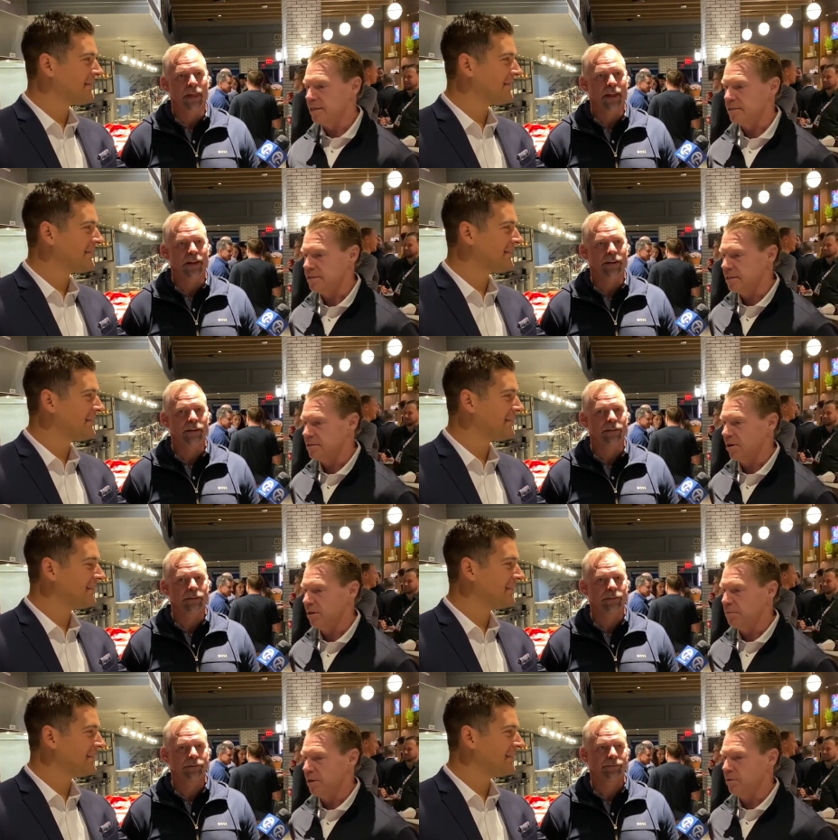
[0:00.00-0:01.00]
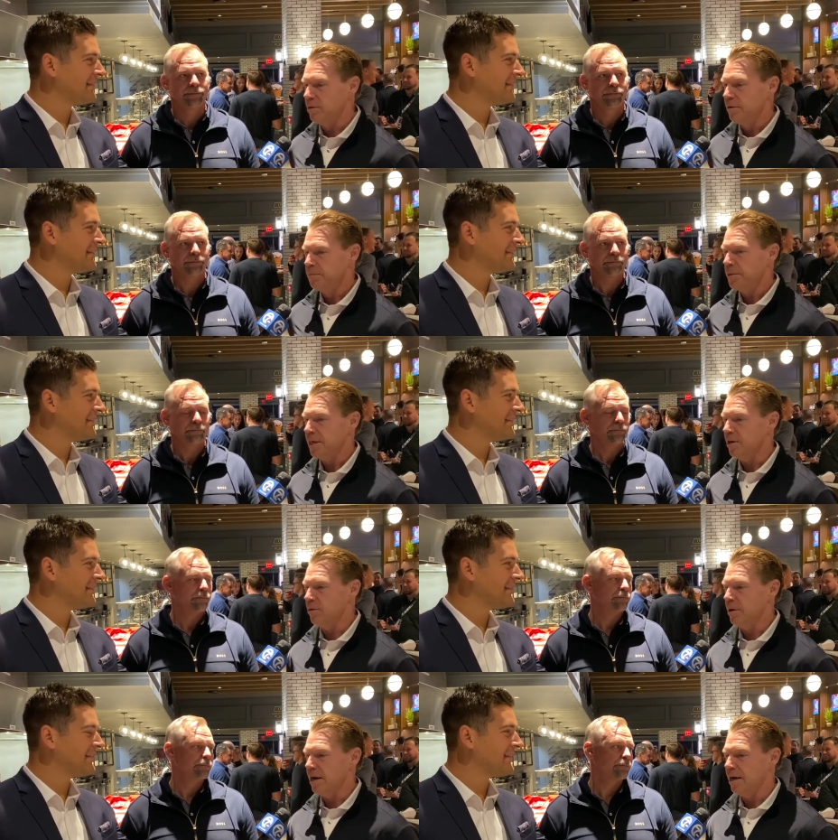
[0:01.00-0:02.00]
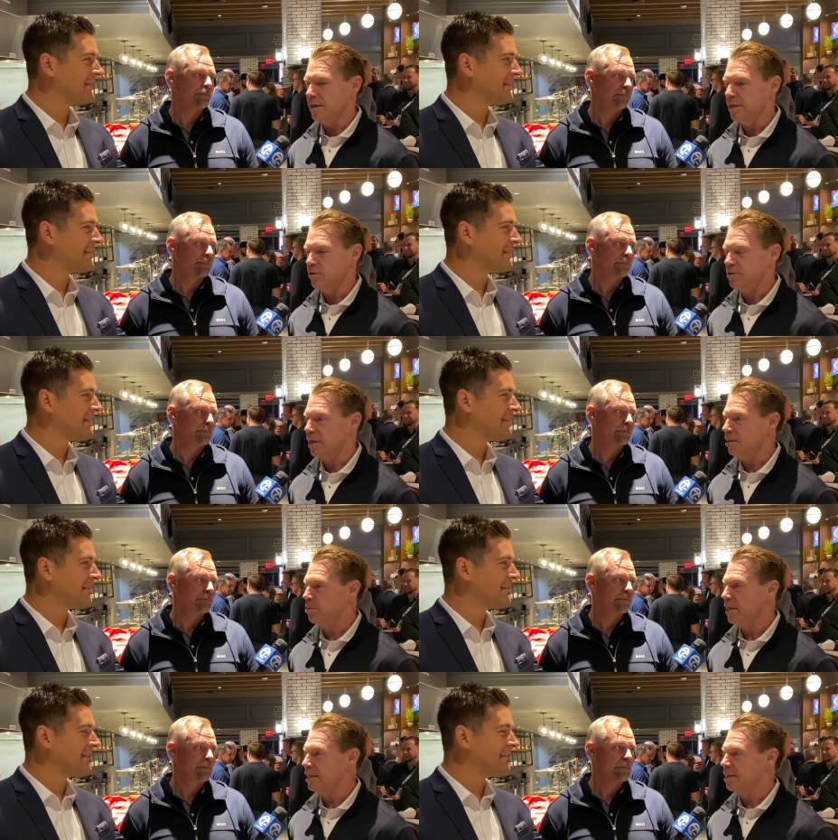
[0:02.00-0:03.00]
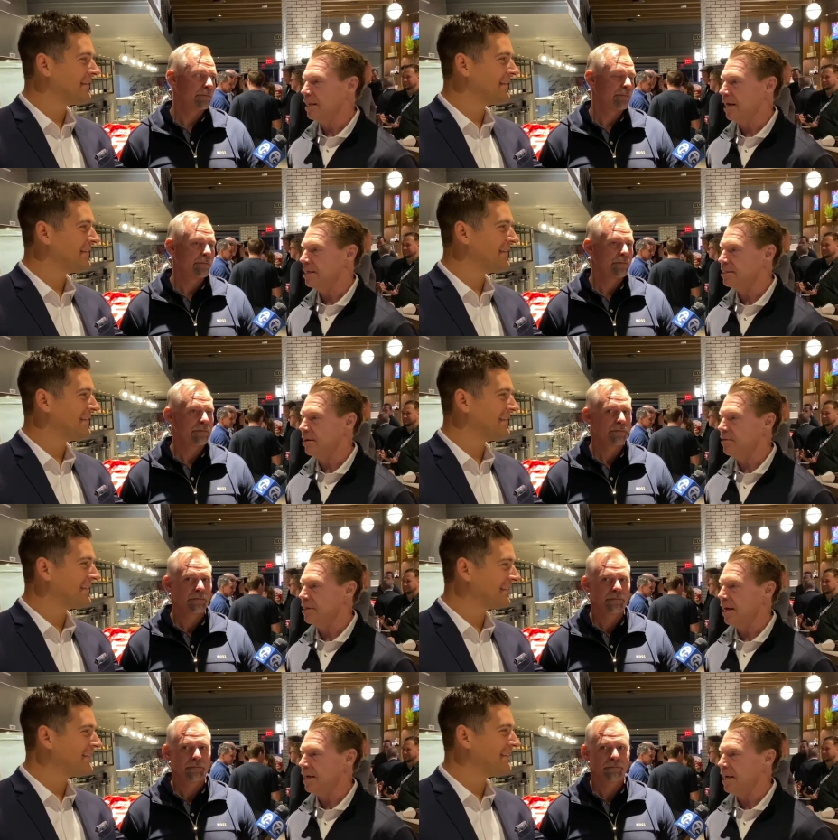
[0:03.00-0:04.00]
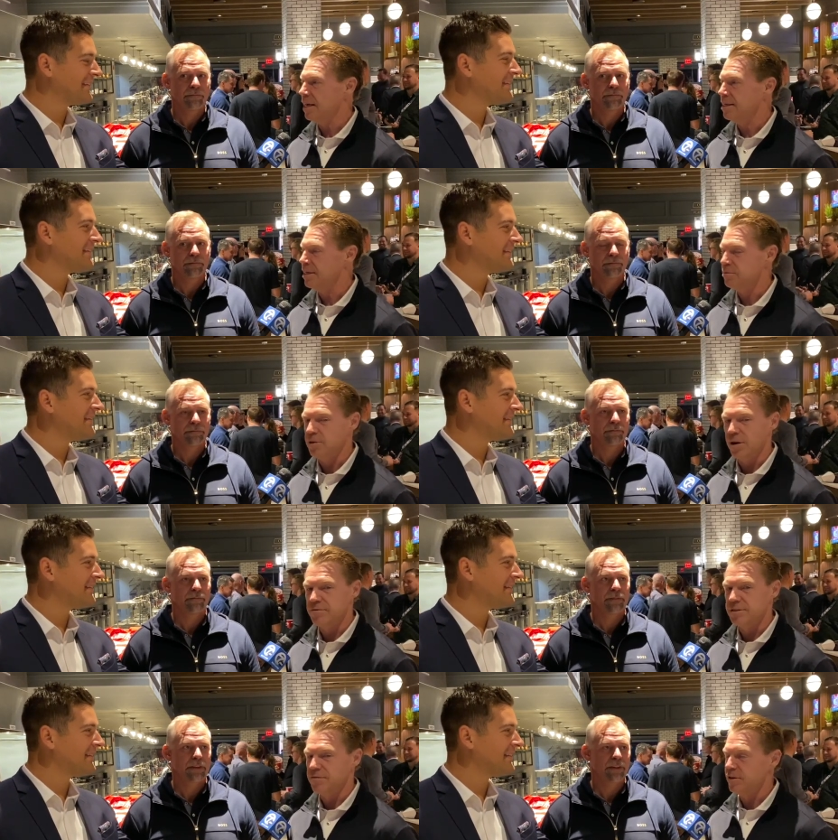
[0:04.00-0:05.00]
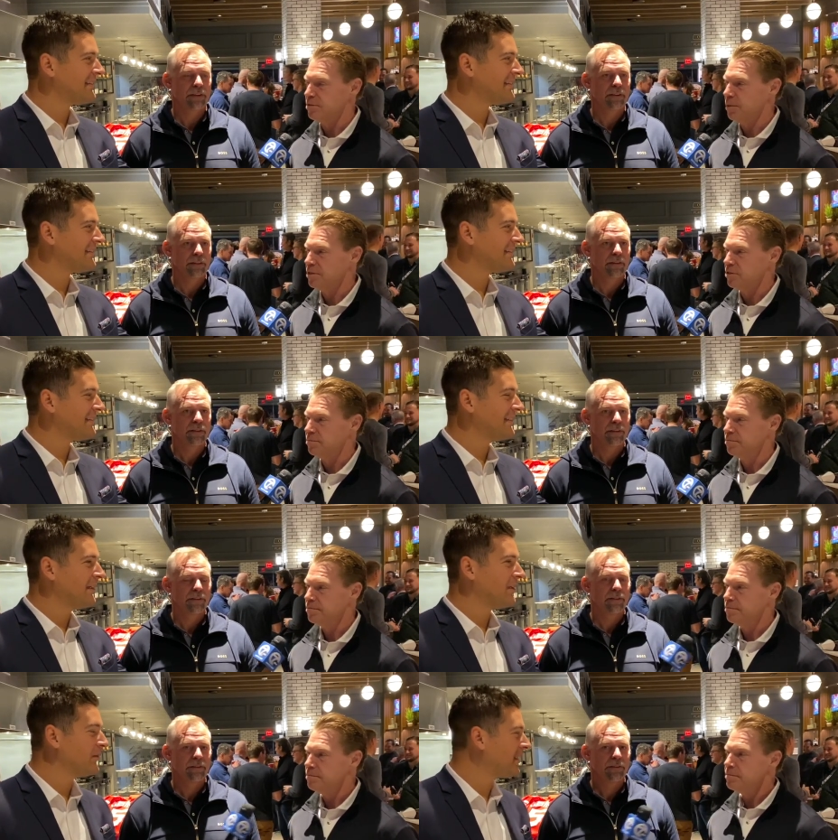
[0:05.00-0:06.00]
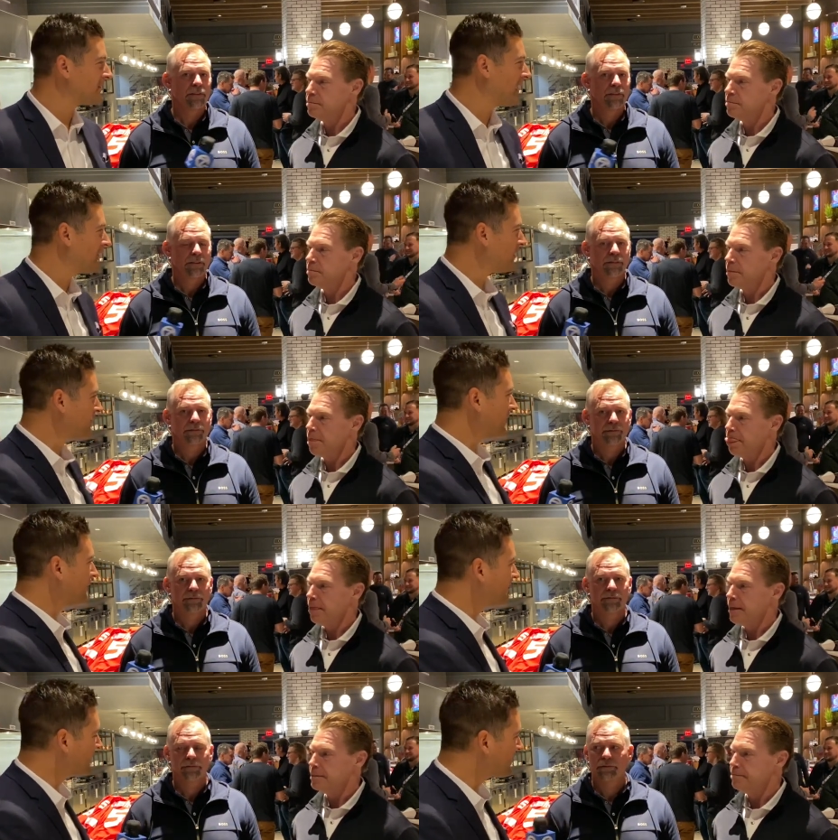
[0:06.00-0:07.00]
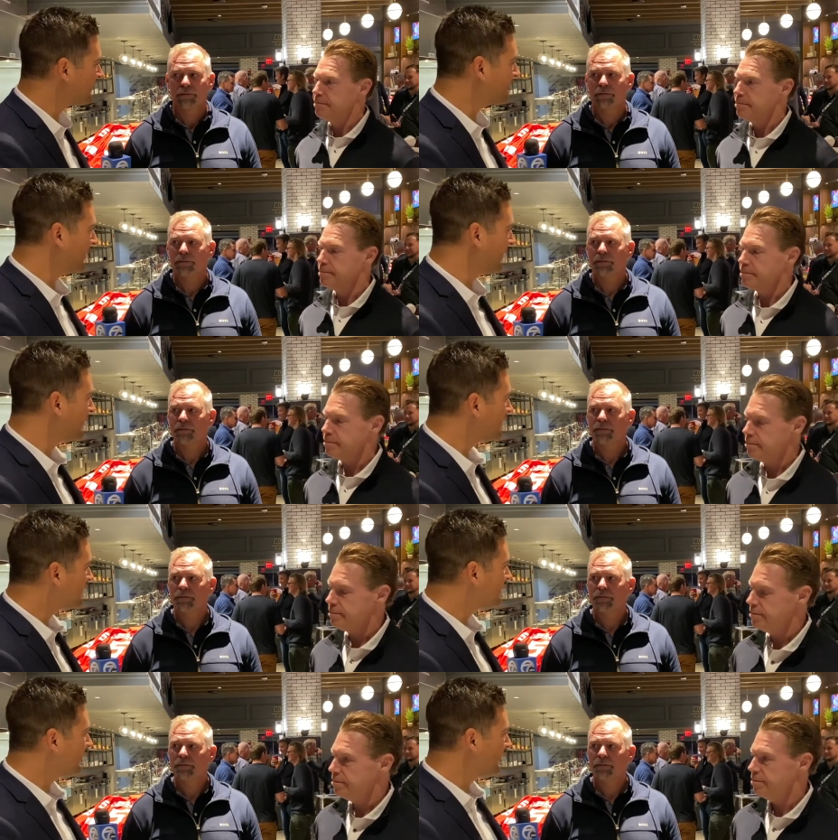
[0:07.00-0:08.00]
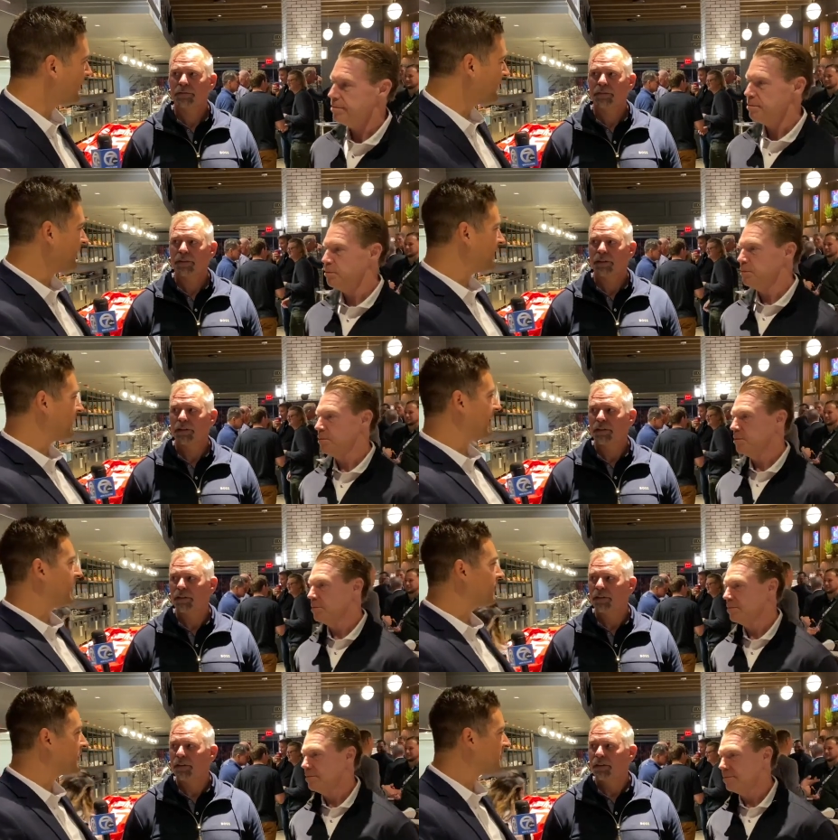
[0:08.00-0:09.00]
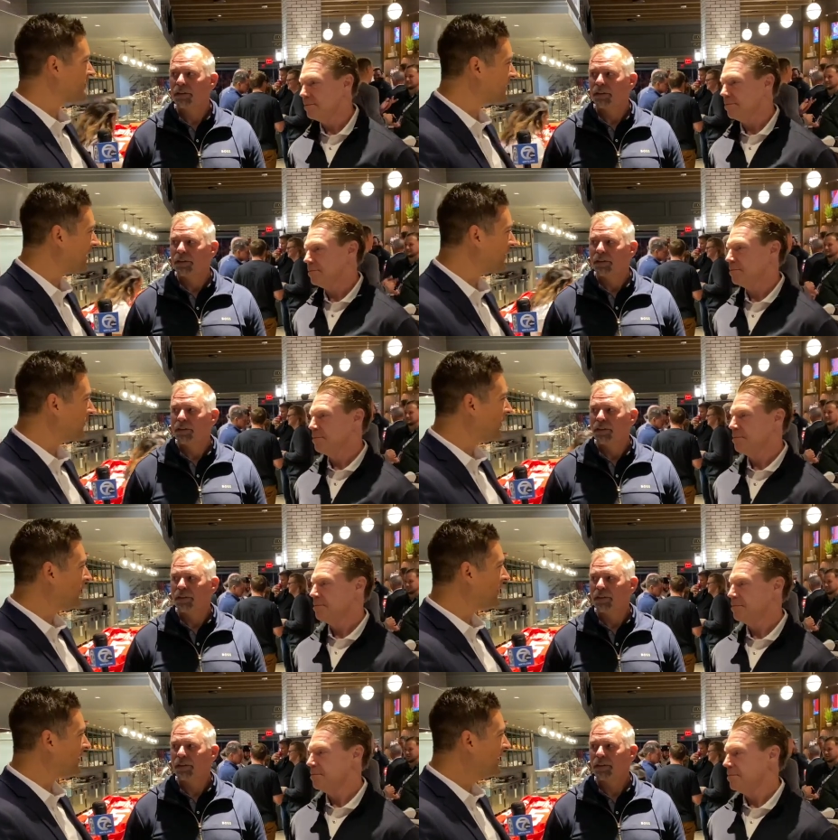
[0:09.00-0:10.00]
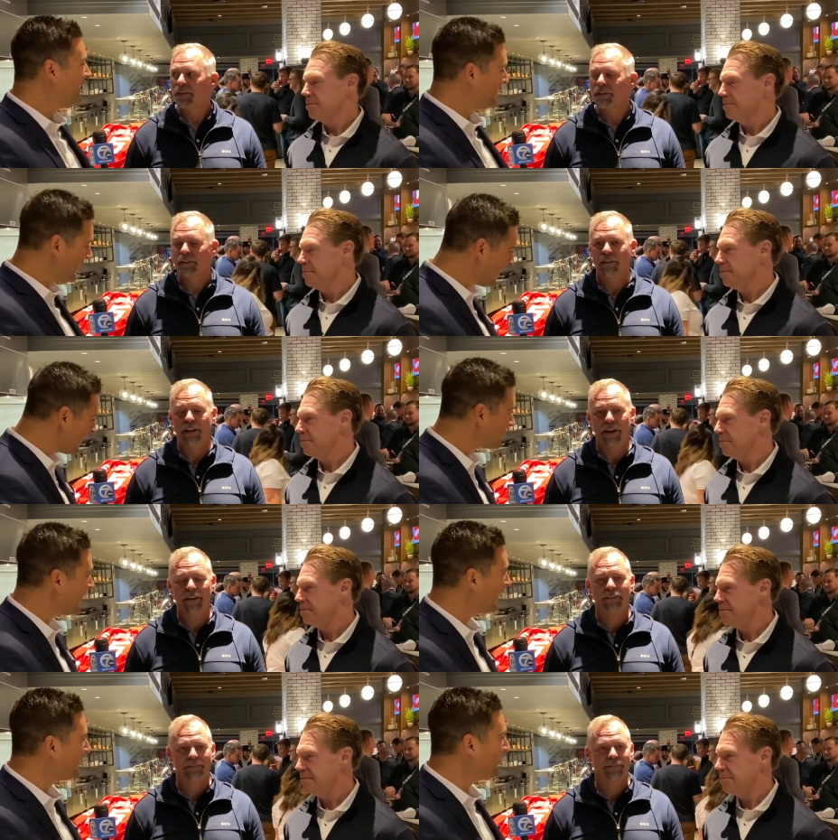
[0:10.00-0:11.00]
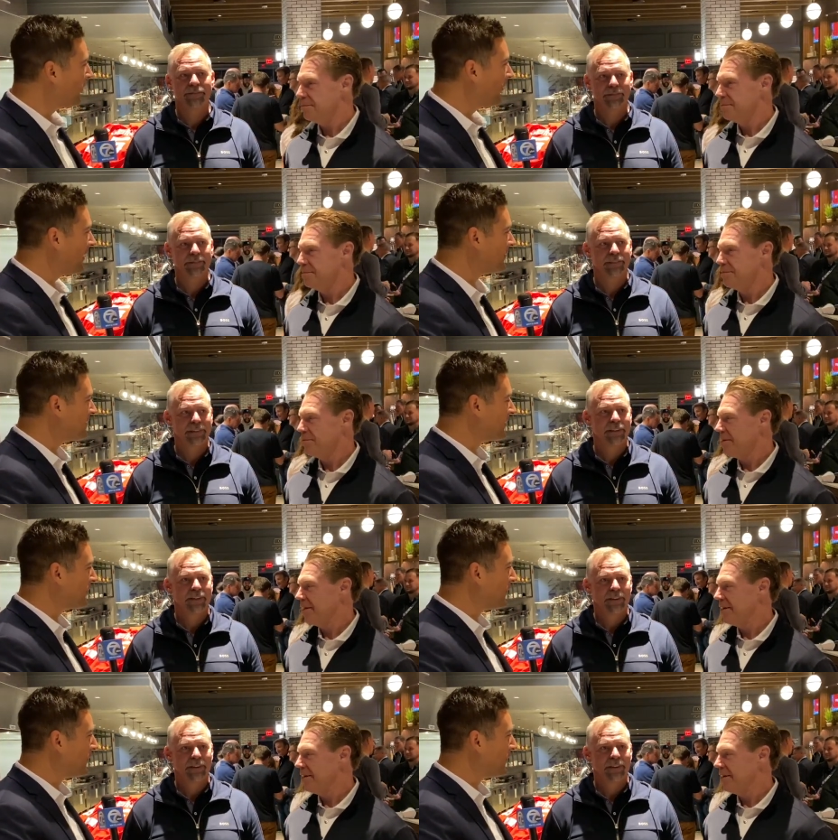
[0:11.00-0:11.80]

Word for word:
Speaker 1: it's it's all about, you know, uh, you know, celebrating the 97 and 98 team. So obviously very special
Speaker 2: guys will have these reunions for years. It'll be the 50th anniversary down the road, and maybe you guys yeah. will gain a little bit more weight, lose a little bit